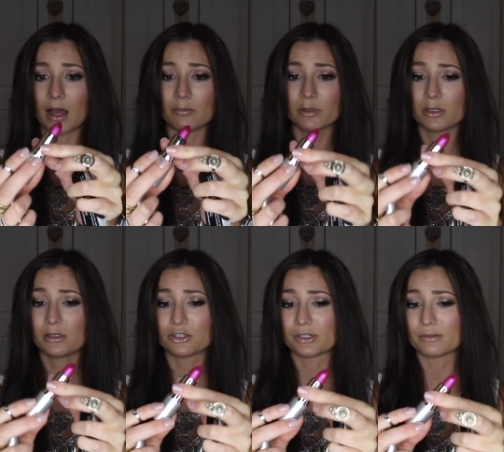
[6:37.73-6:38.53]
I'm
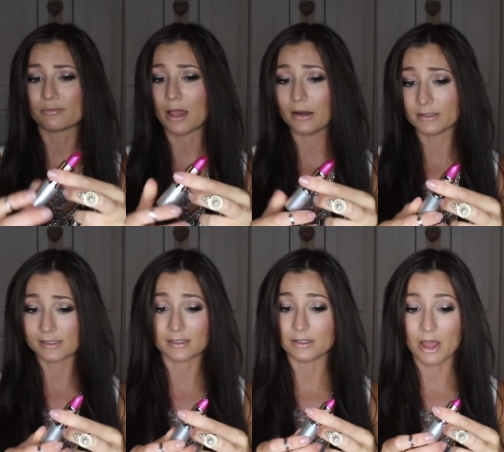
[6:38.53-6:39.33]
really just
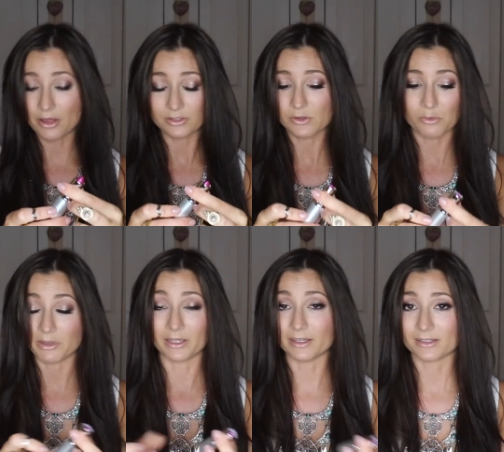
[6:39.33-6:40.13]
honestly not so
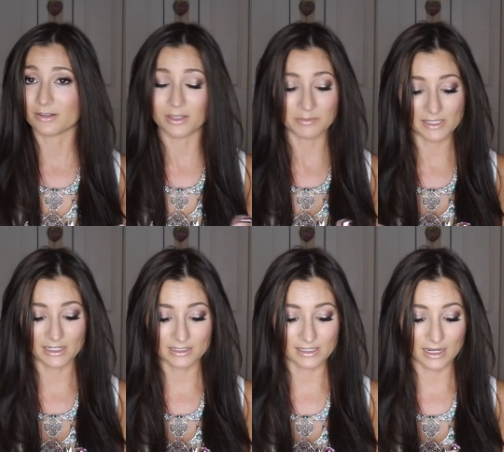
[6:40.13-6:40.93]
big into
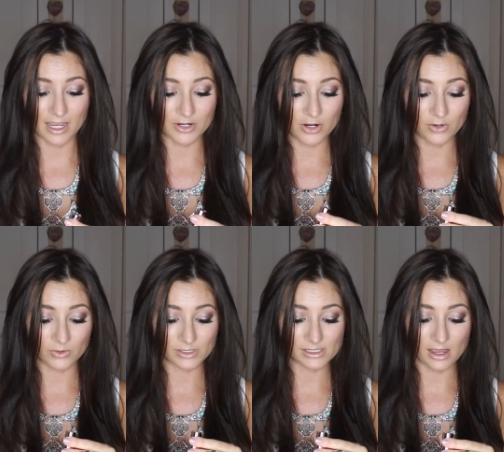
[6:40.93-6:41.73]
lipsticks. Like, I
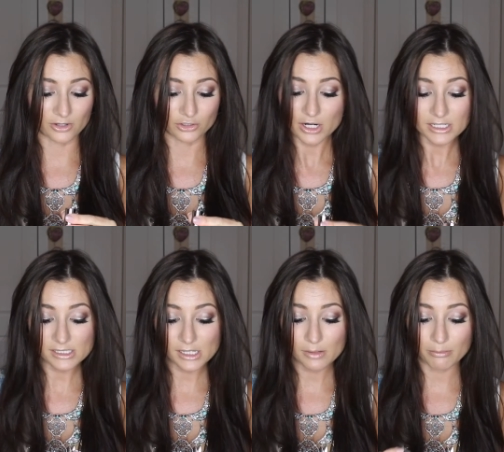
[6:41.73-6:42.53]
know it's kind of
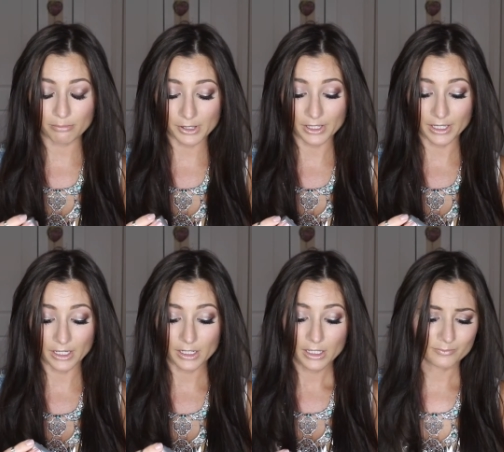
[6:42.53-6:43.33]
crazy,
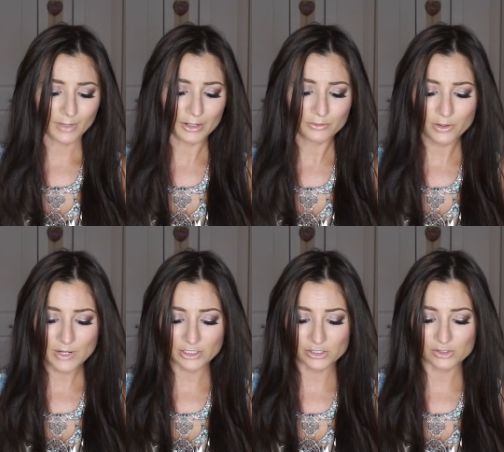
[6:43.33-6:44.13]
but I don't know.
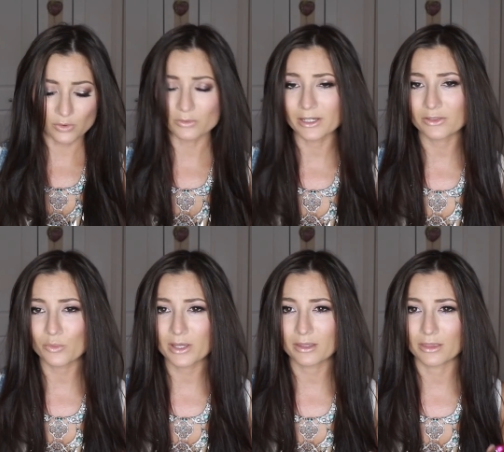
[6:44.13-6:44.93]
I just don't like the
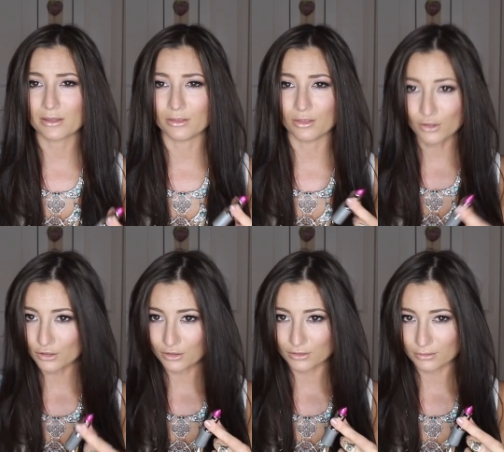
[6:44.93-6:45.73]
way that they
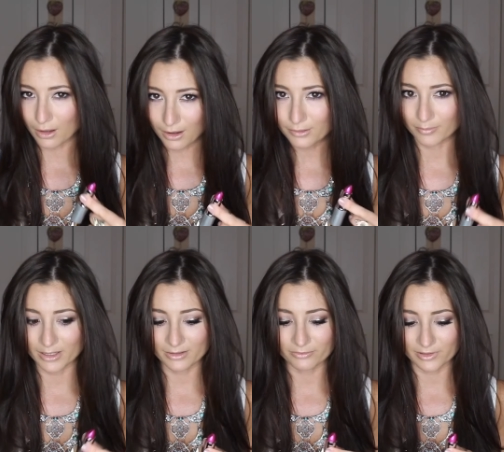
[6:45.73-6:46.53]
look on
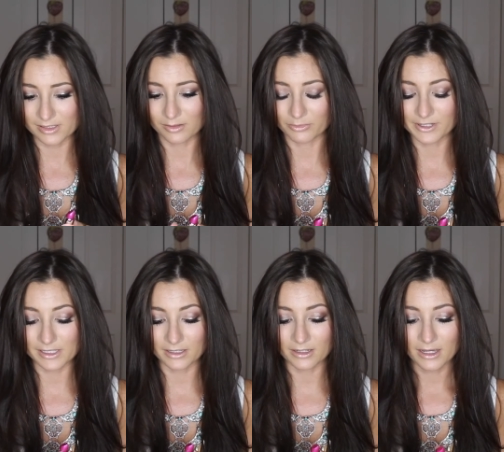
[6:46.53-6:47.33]
me for some
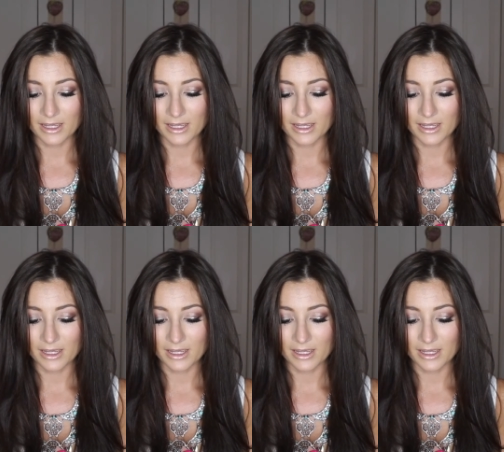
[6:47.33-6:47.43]
reason.